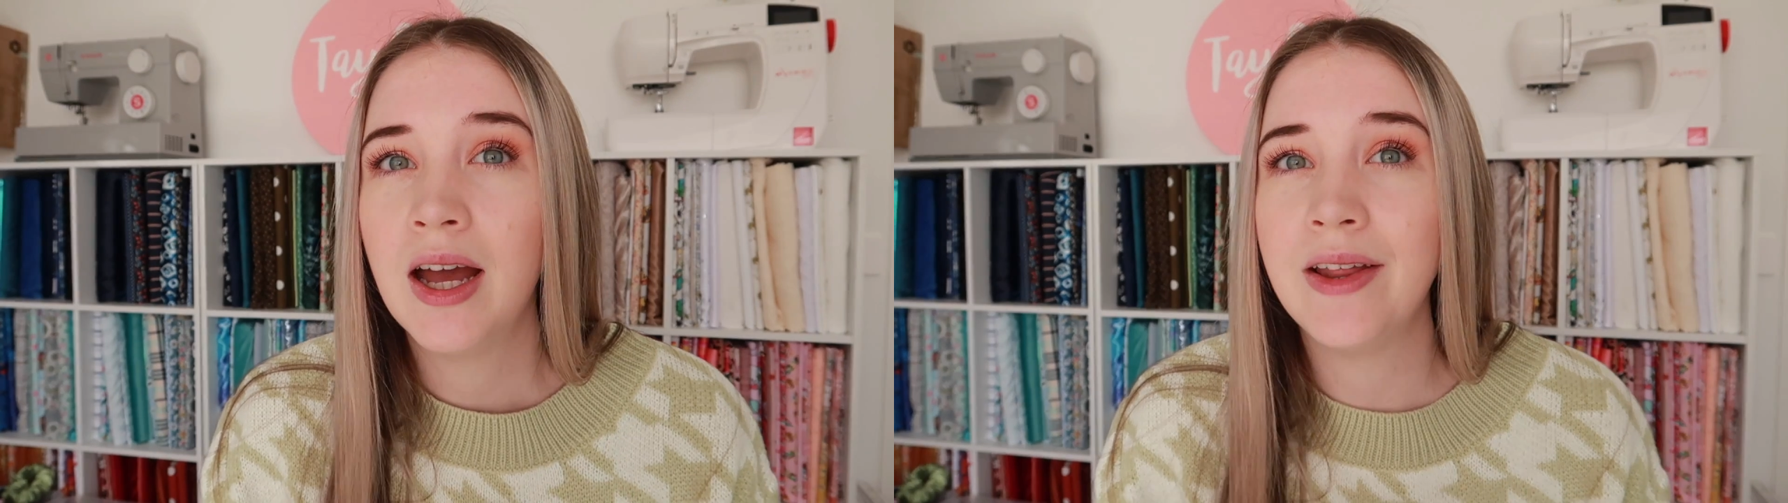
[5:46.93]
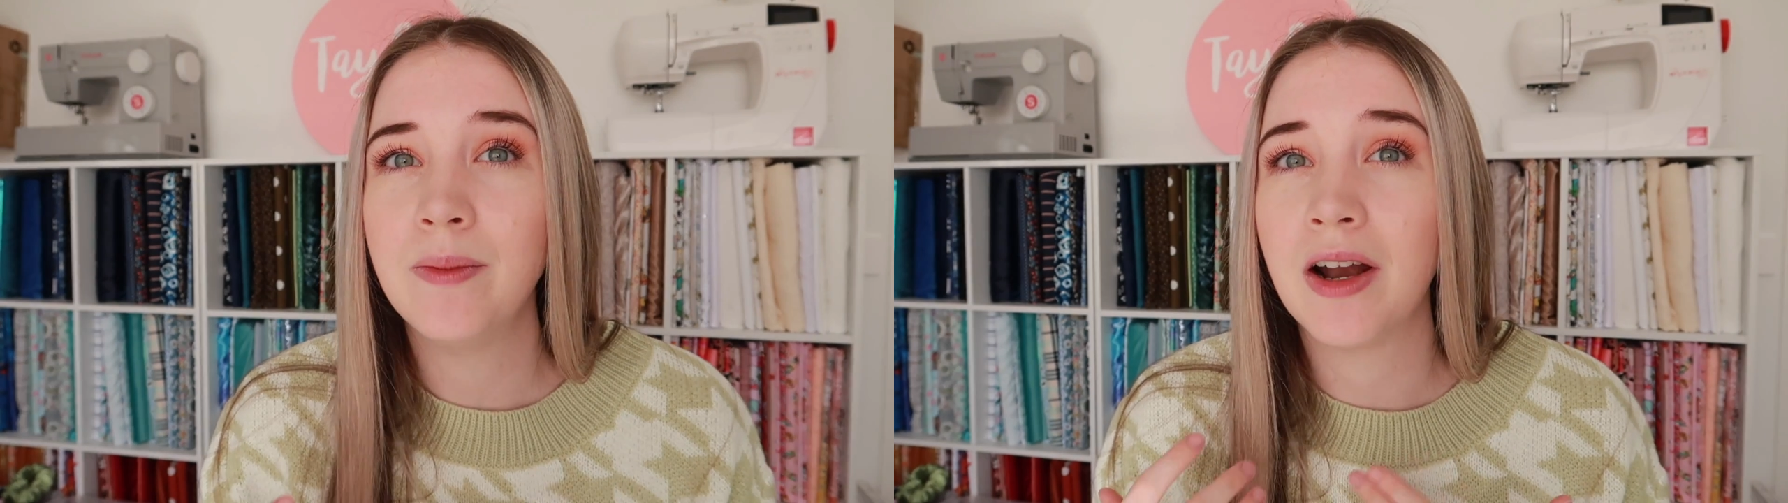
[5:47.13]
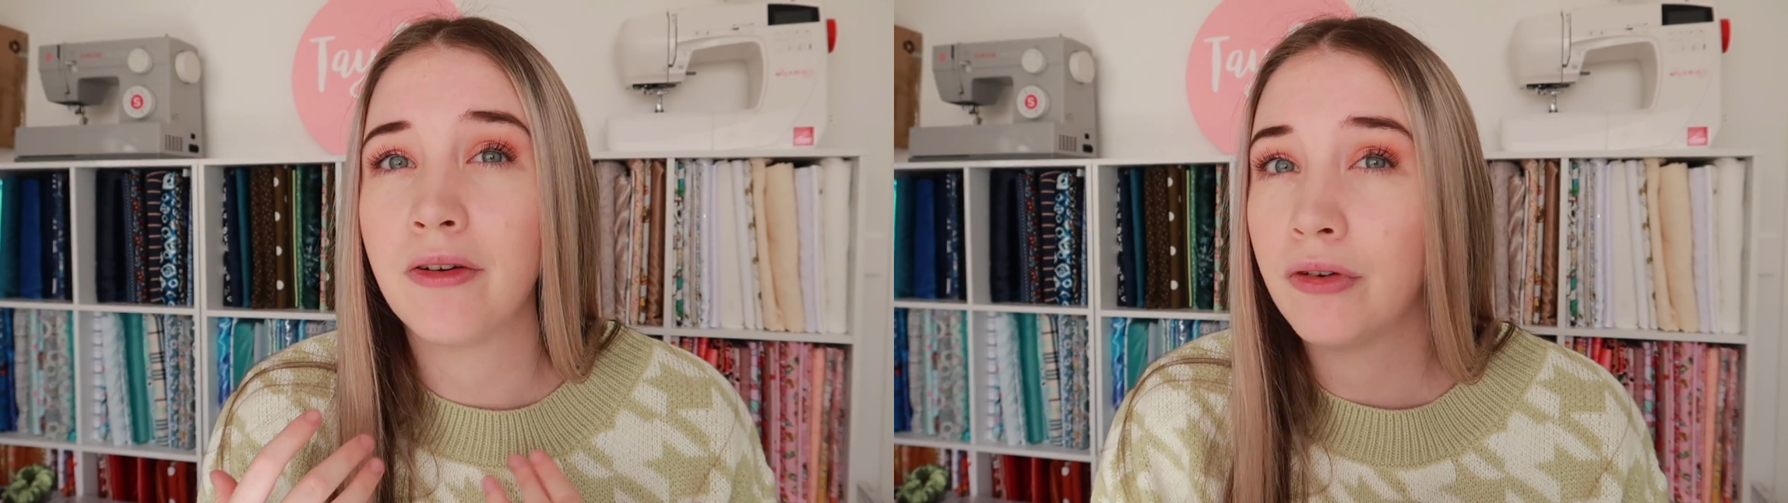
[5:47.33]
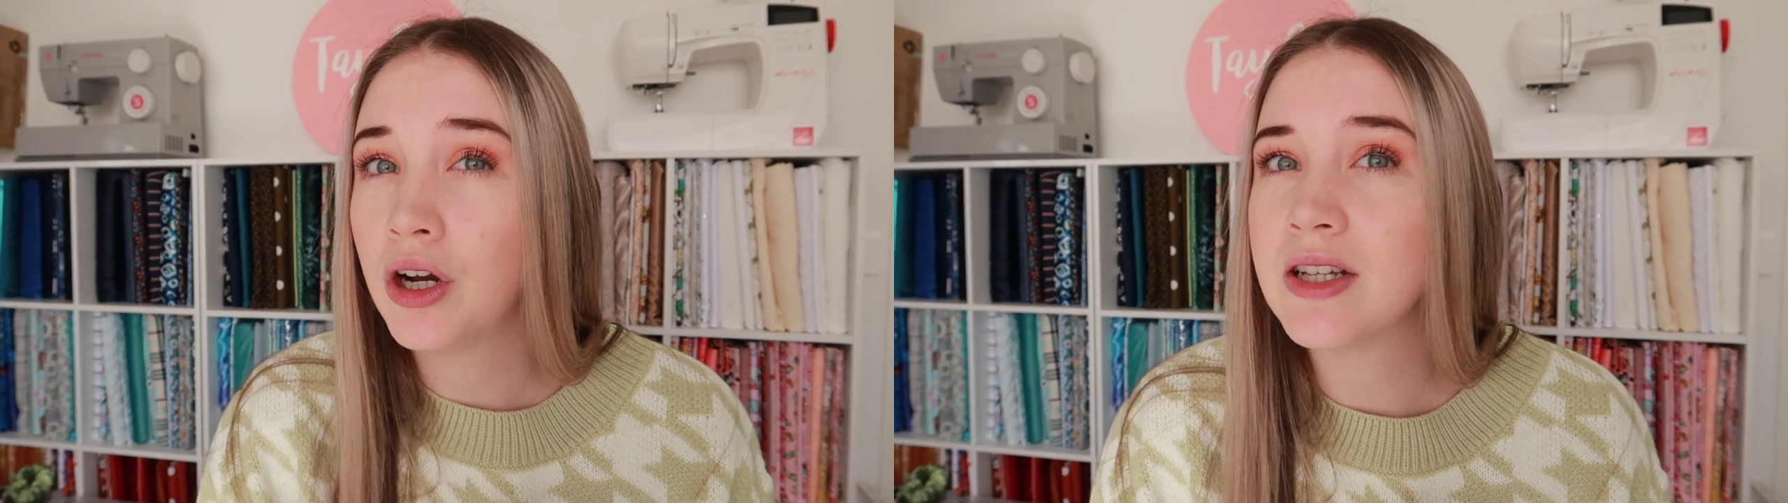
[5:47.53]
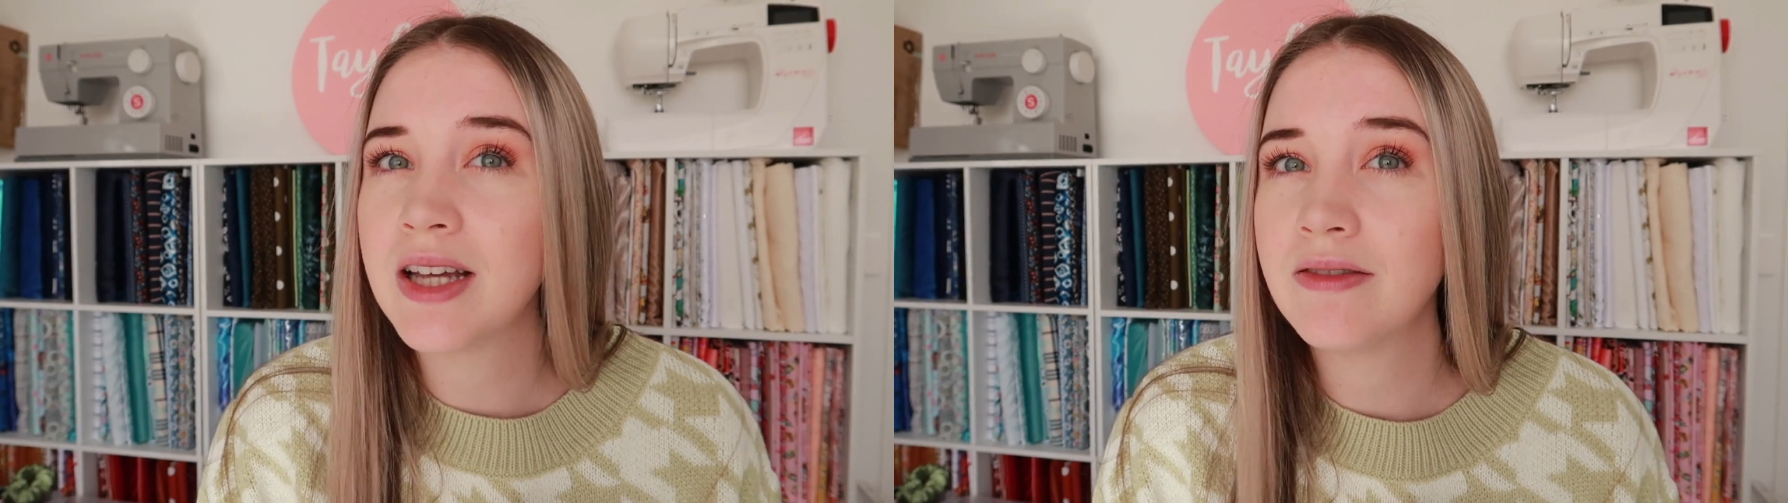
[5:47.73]
and the amount of
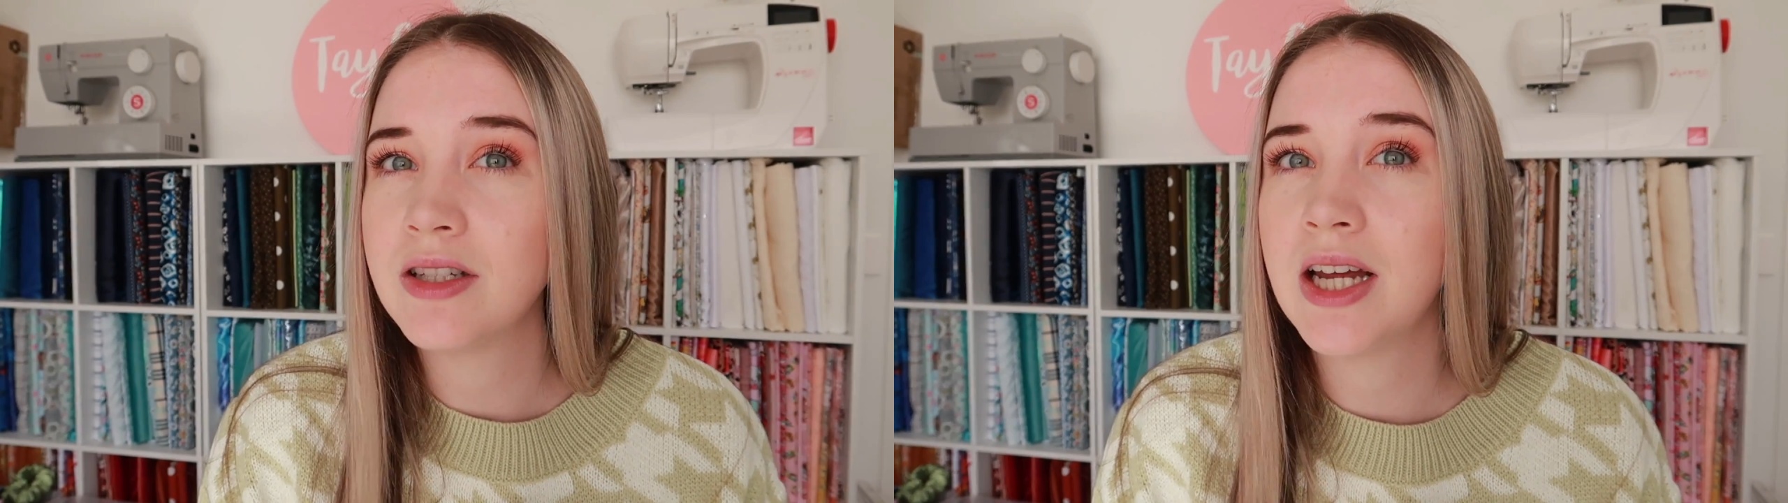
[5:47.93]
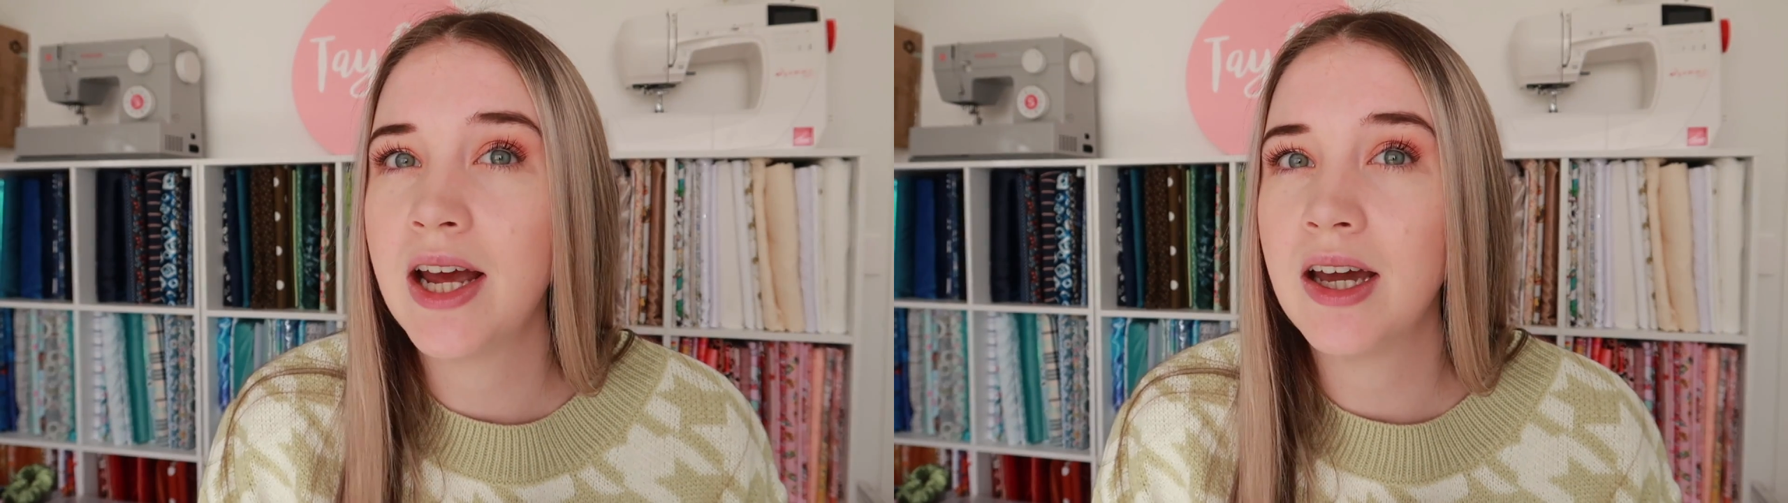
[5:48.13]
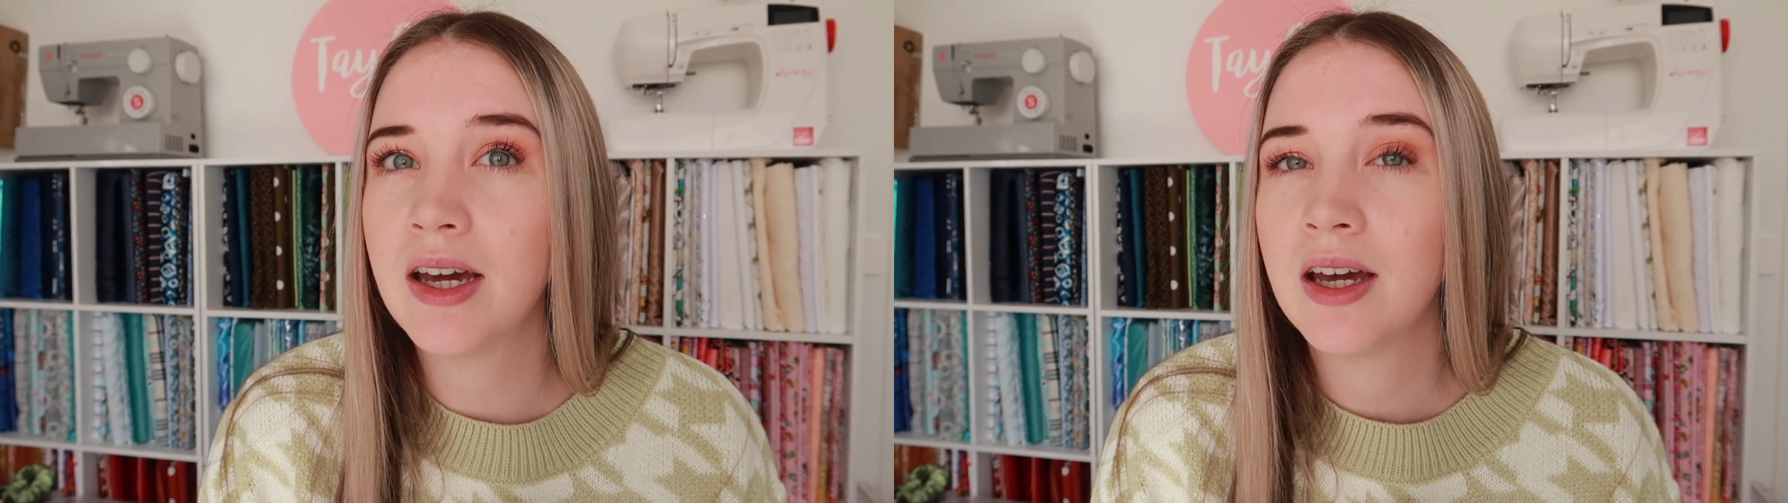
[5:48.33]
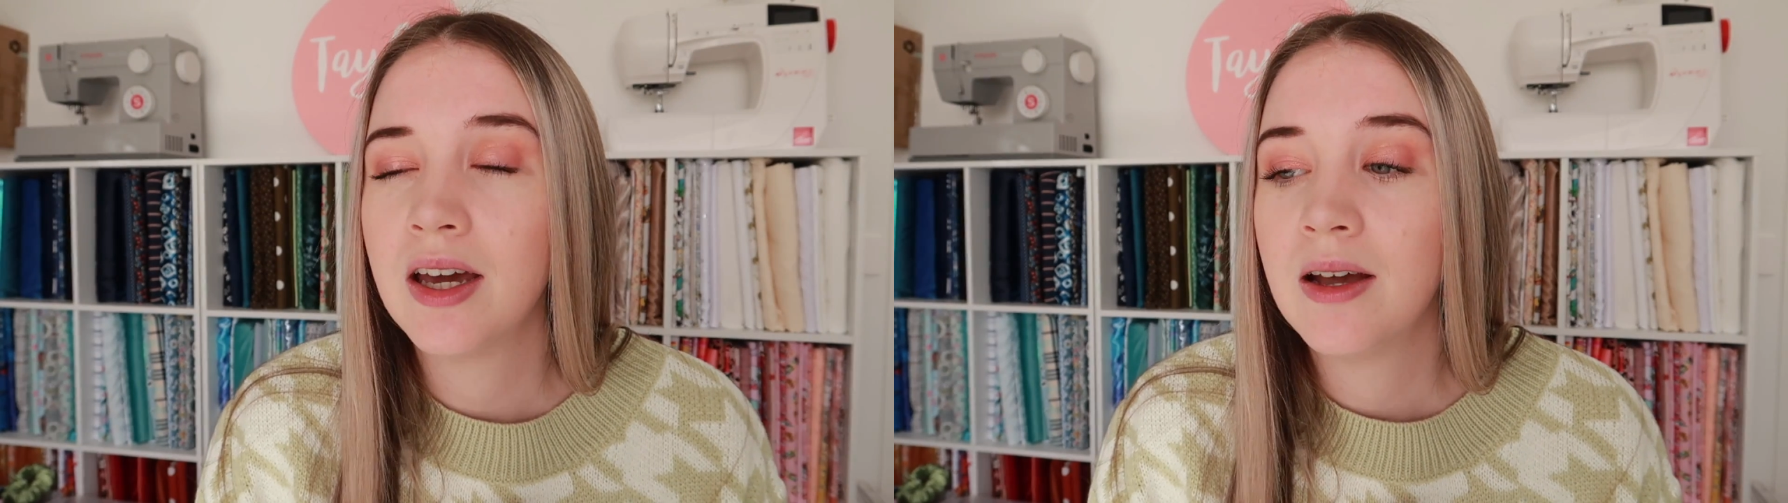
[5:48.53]
photos I have to take.